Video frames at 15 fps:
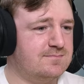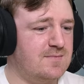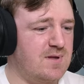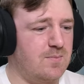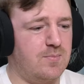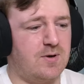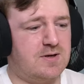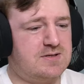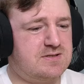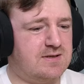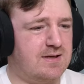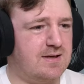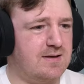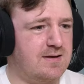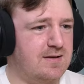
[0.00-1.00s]
The
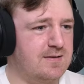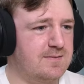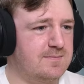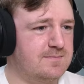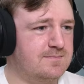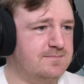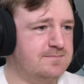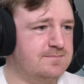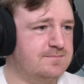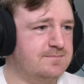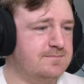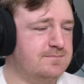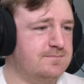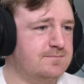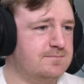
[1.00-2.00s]
Bochniak guy.
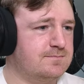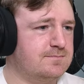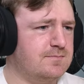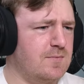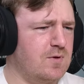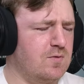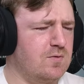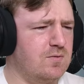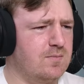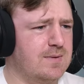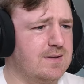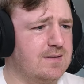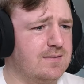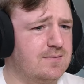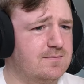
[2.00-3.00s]
Oh
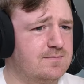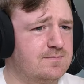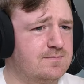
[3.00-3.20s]
man.